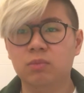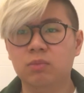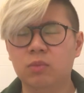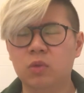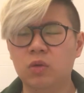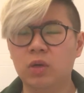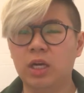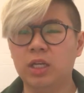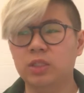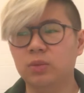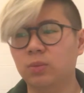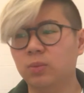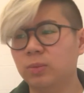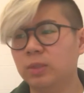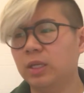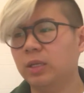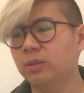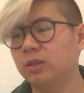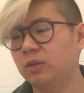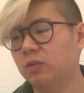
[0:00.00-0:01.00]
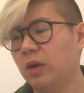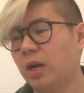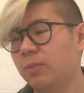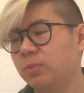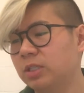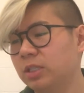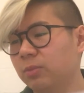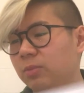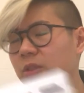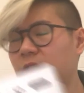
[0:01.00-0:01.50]
you guys can grab
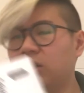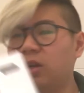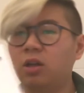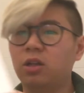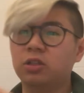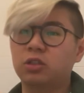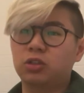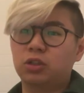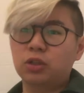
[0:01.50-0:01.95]
some of the knowledge